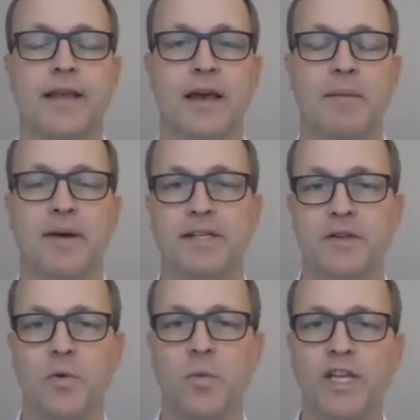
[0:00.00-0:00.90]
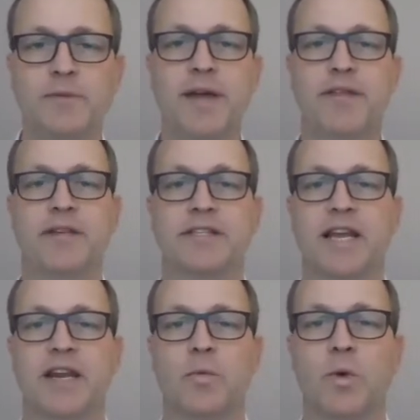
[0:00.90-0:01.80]
But which methods
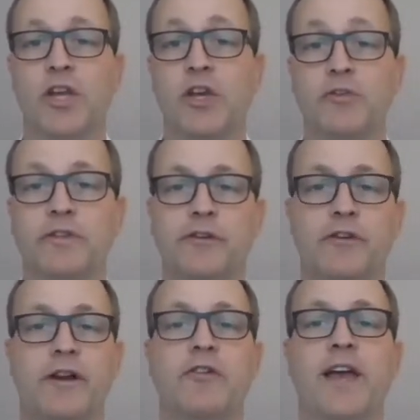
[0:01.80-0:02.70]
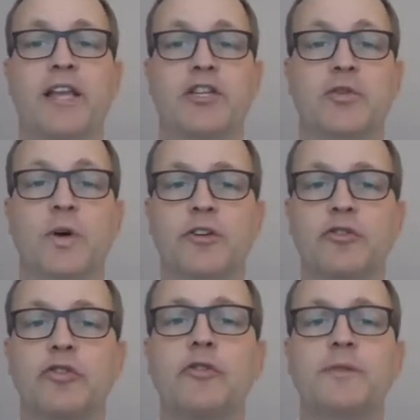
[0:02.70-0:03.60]
can we use for renovation? What
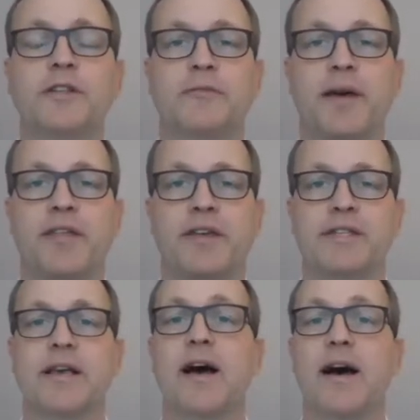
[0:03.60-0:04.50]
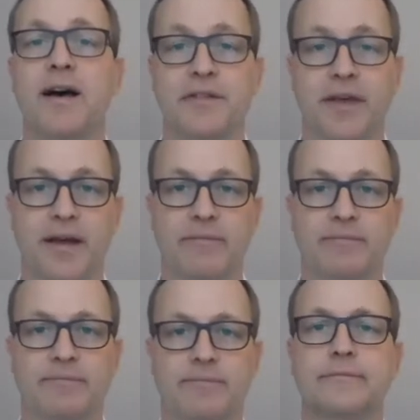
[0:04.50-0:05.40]
groups of methods are there?
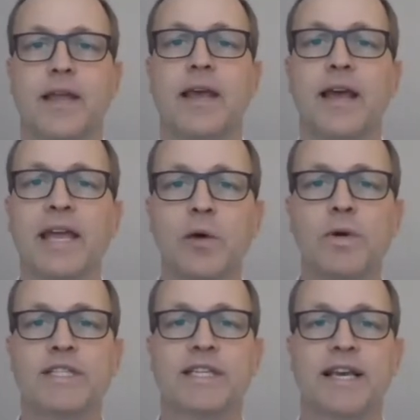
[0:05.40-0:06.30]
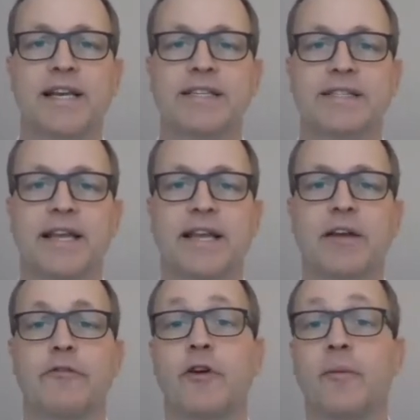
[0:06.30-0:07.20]
Here we see a listing
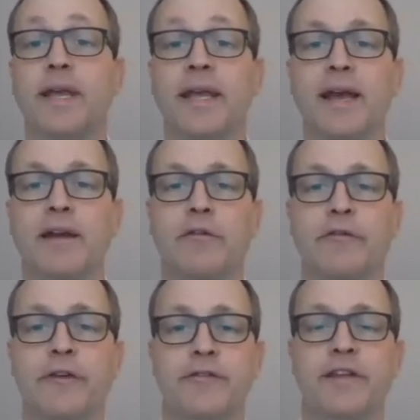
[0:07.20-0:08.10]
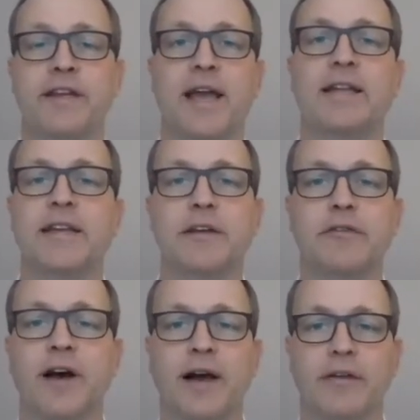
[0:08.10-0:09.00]
from EN
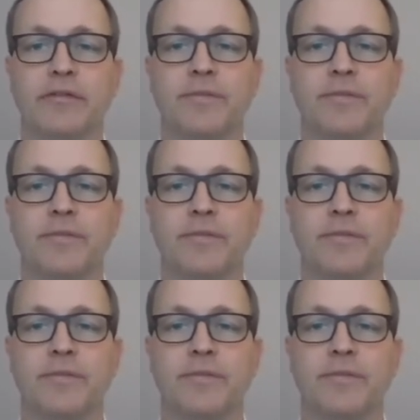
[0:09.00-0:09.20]
15885.